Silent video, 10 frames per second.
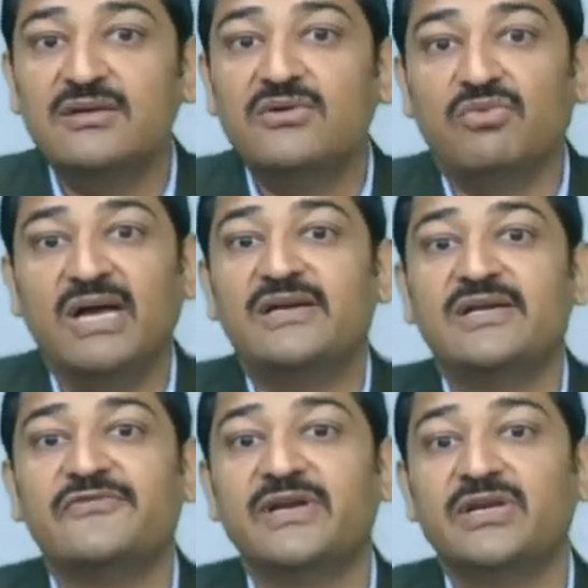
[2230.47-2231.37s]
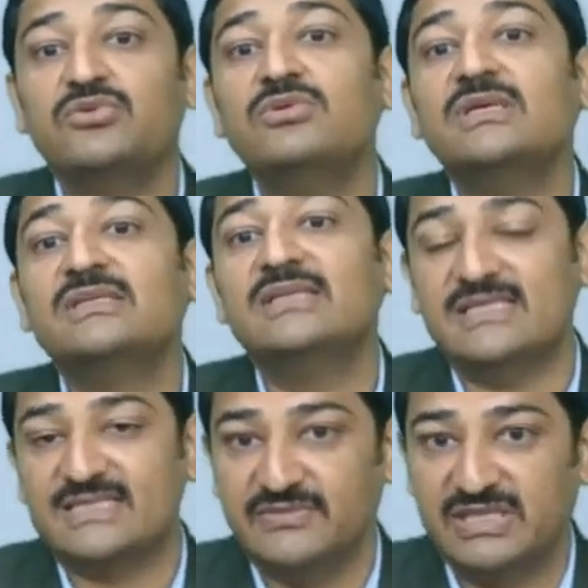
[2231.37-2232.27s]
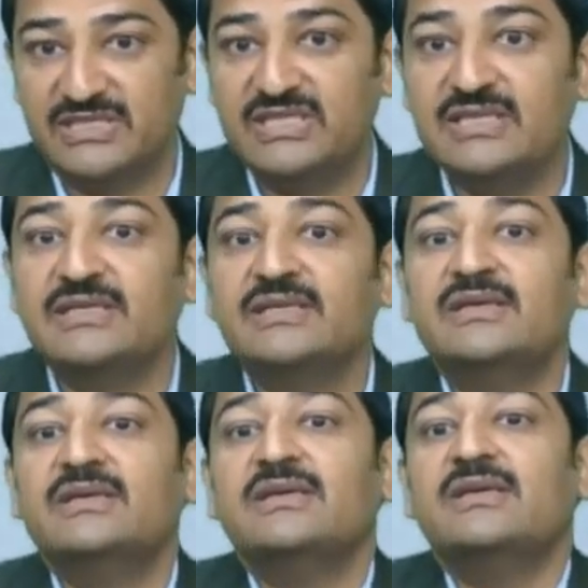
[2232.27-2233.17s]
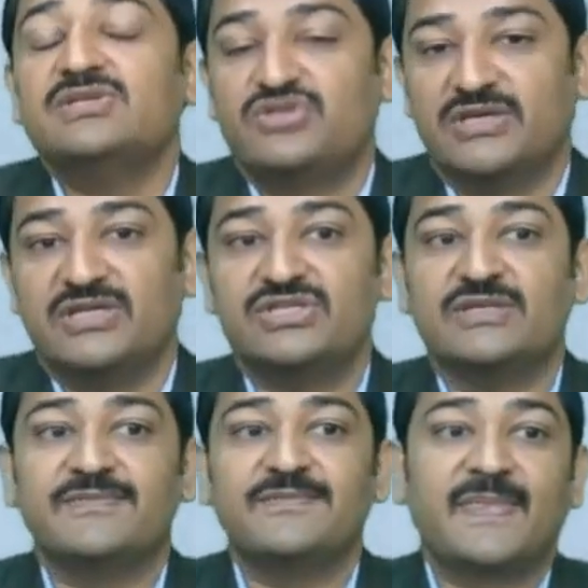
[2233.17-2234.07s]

while referring to the stability strategy.